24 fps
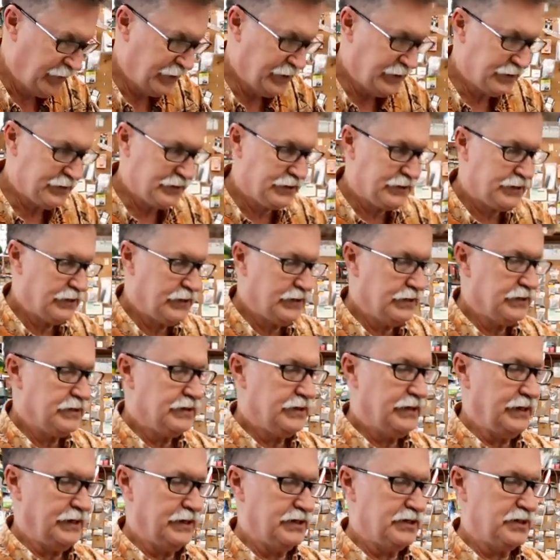This is
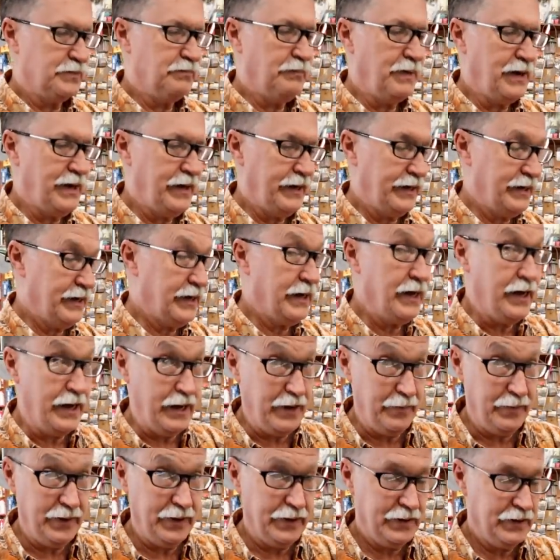the spotted
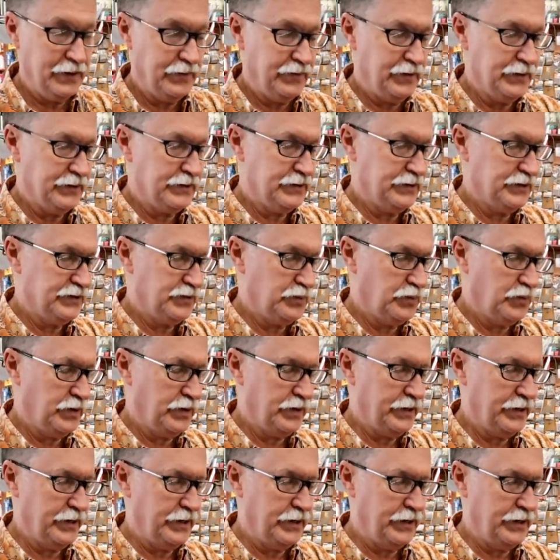ape. This is
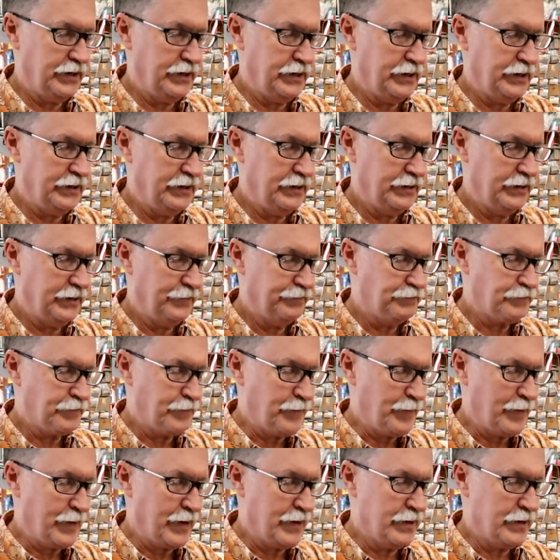what uh,
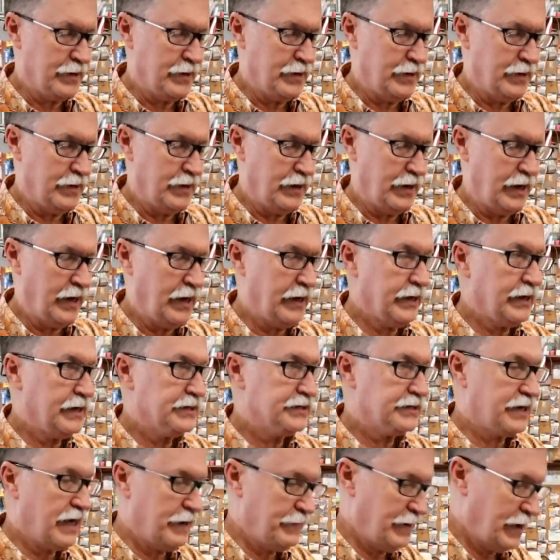I
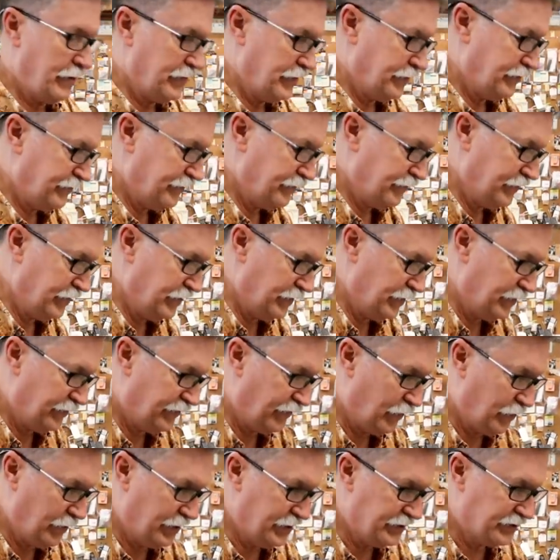guess came out in the in the
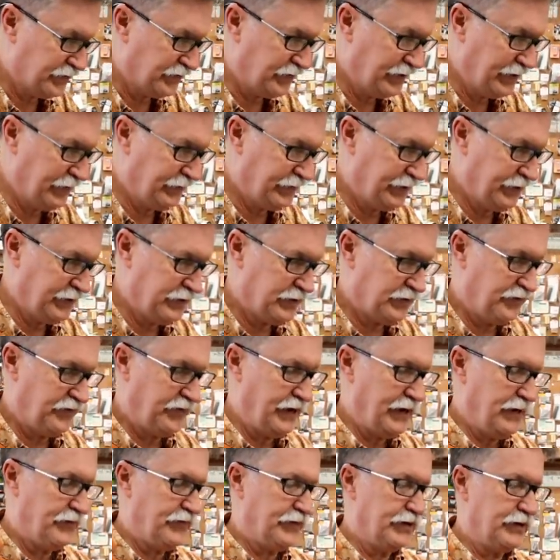40s, 50s.
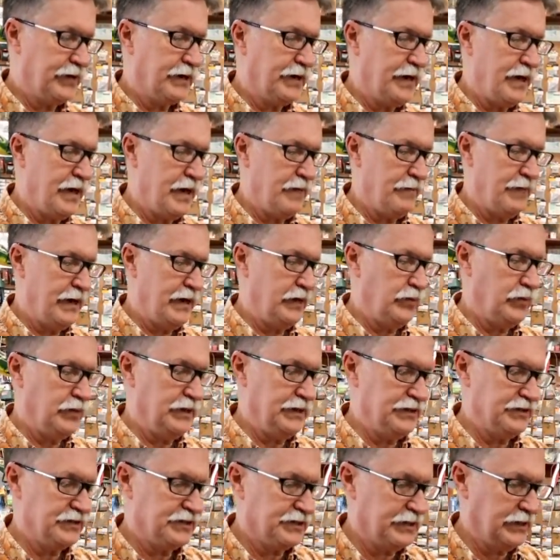Pfeffer kind of made
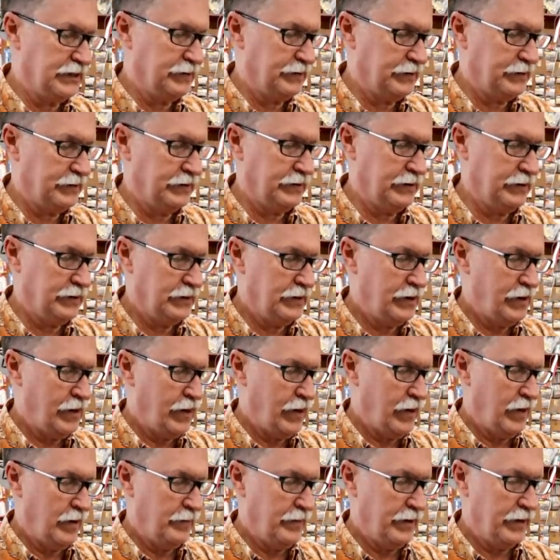one similar,
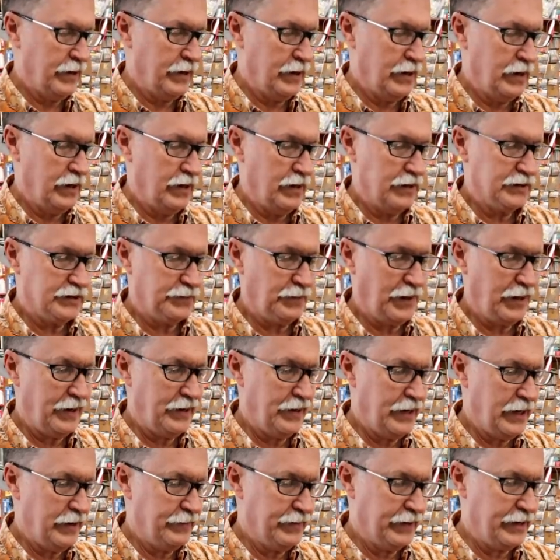but uh,
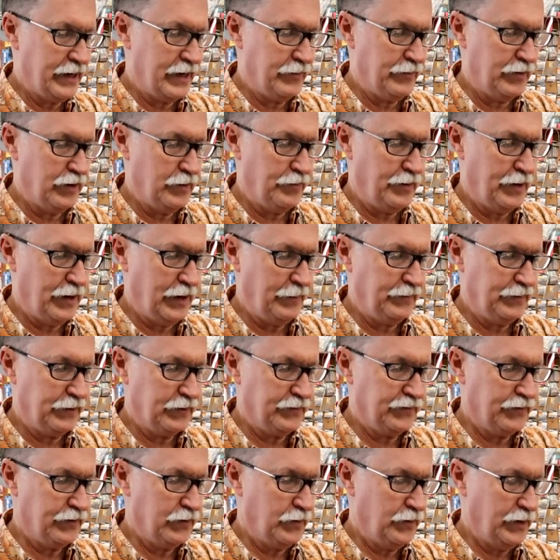spotted ape became real popular
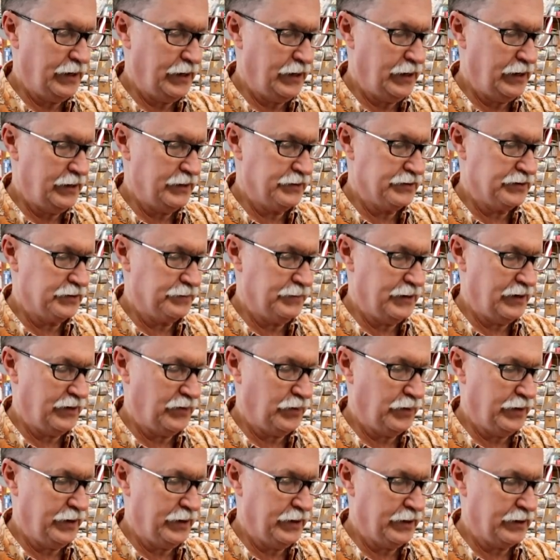for a while in
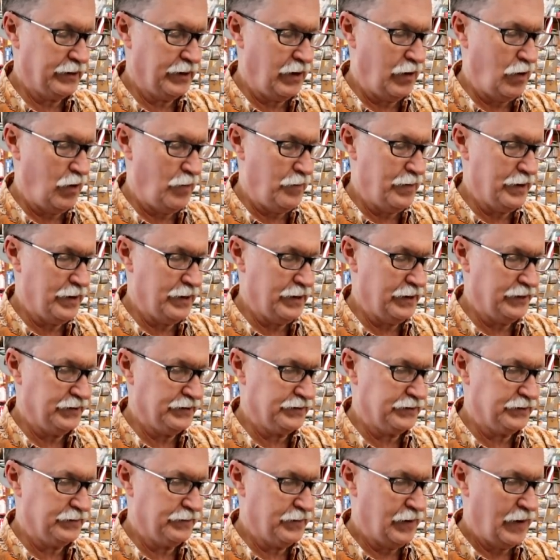Smithwick, Old
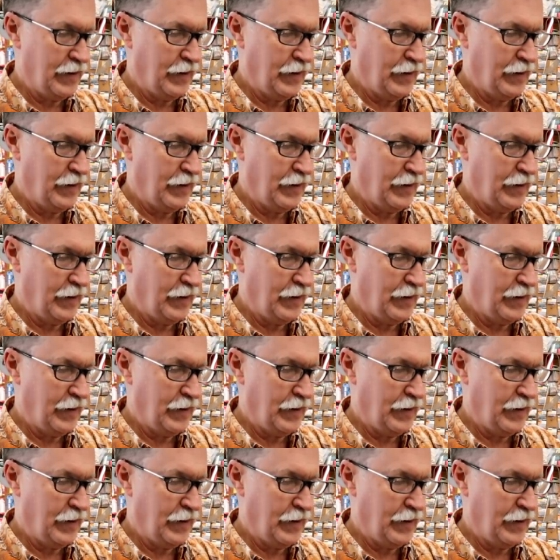Ben's.